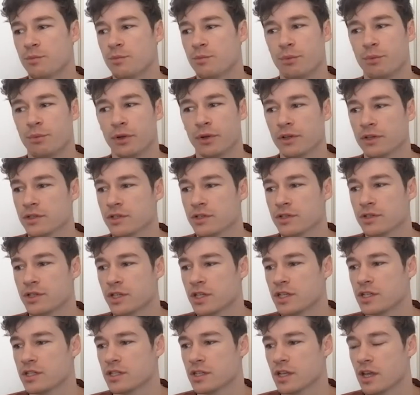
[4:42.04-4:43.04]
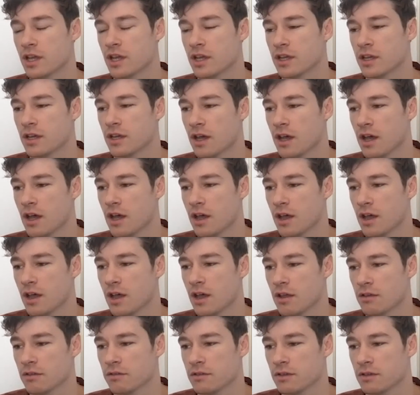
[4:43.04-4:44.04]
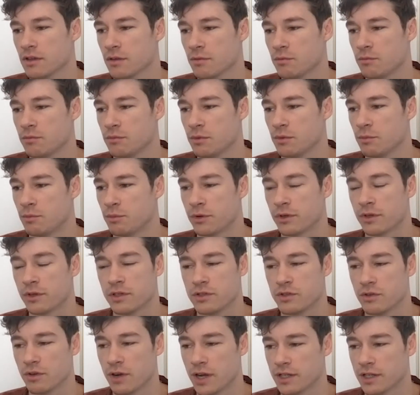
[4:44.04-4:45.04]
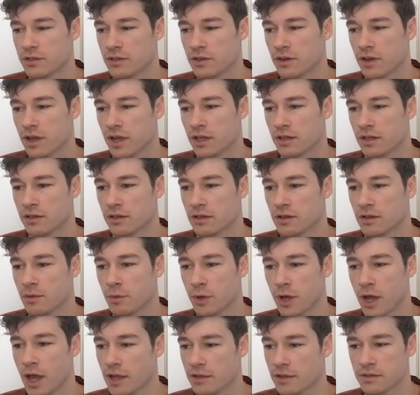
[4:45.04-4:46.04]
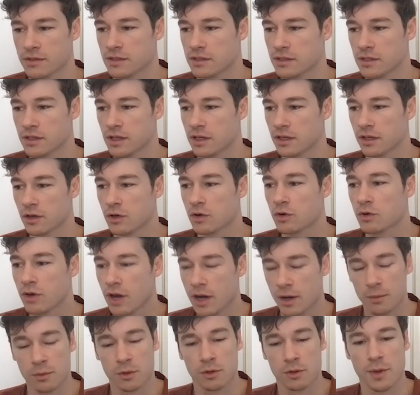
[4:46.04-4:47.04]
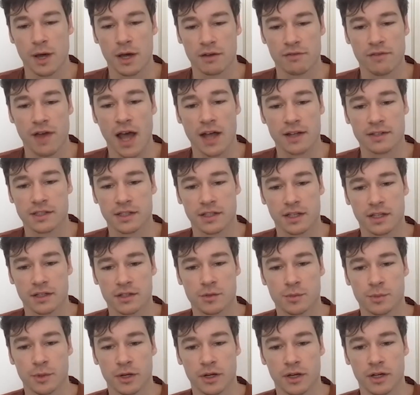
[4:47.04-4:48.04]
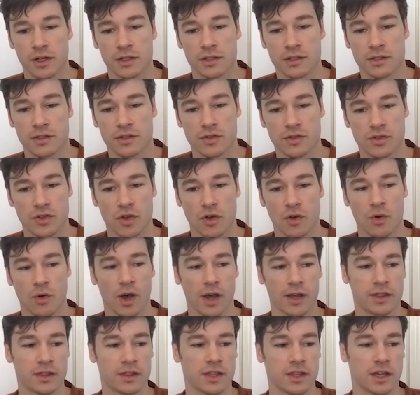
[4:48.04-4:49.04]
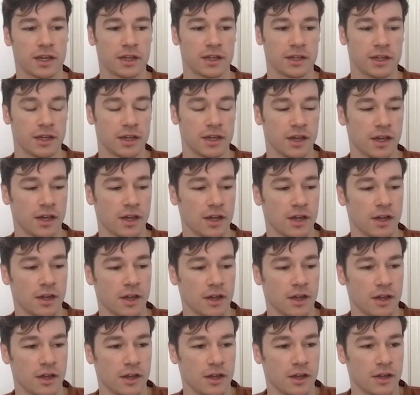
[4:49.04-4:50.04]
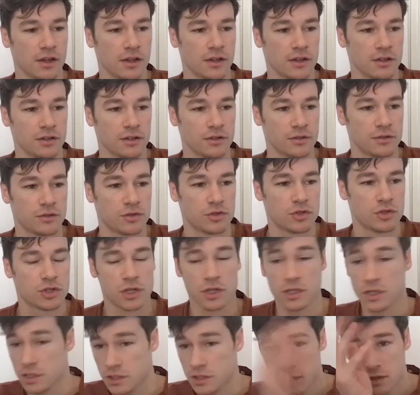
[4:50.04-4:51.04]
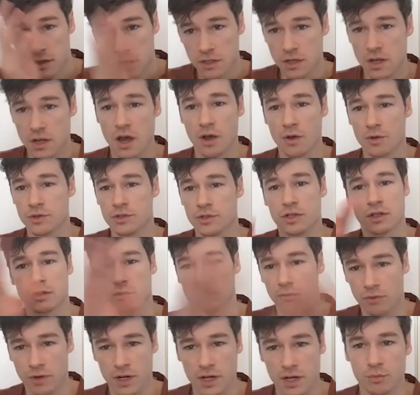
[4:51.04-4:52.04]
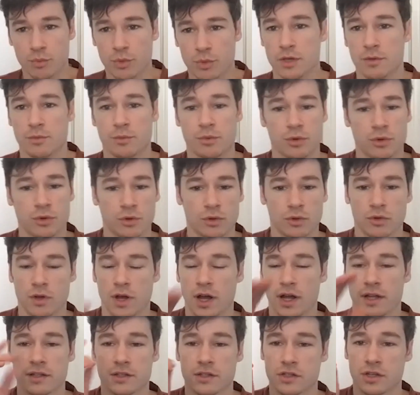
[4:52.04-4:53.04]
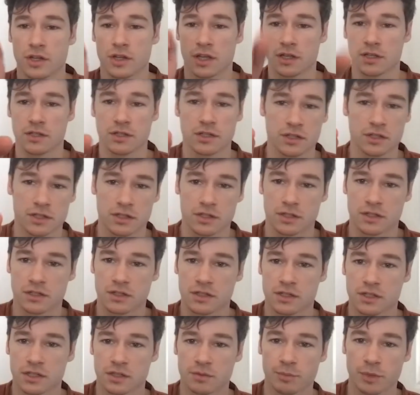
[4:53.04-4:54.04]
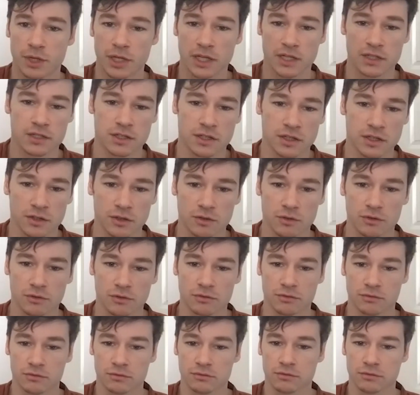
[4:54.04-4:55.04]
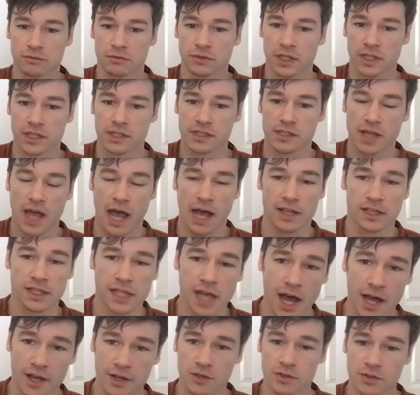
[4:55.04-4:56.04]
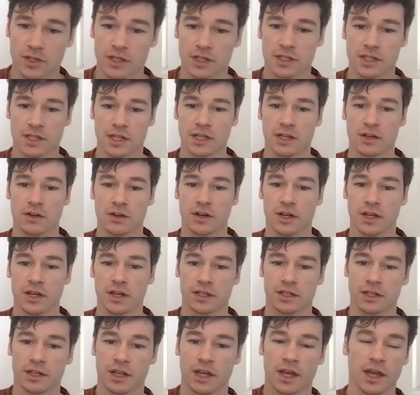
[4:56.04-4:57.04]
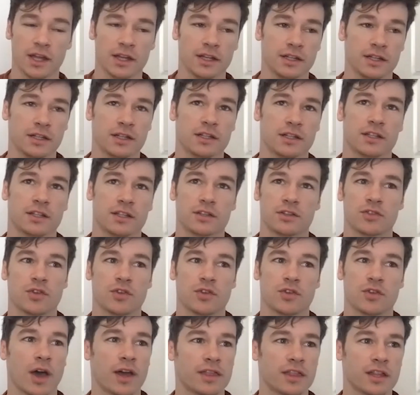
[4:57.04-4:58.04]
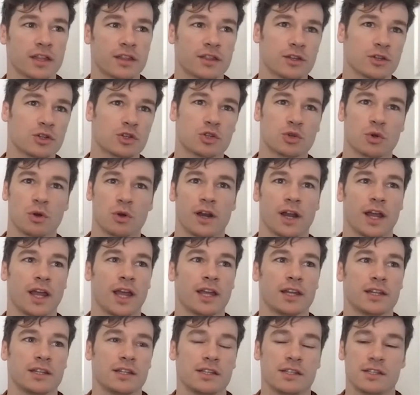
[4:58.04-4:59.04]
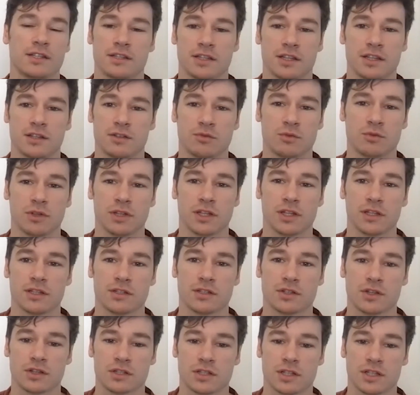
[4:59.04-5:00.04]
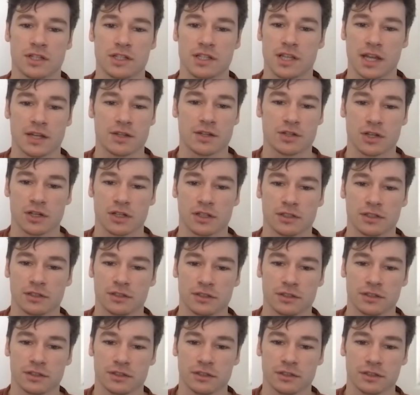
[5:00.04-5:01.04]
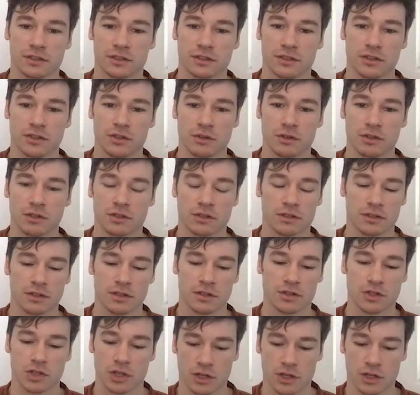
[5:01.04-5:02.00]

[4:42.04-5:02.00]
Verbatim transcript: Brilliant. She's a brilliant director and has an incredible amount of acting experience. So I think she just knows, she can read people, and she can just speak to you exactly how you need to hear it. And so I think the shorthand is really, it's just intention. She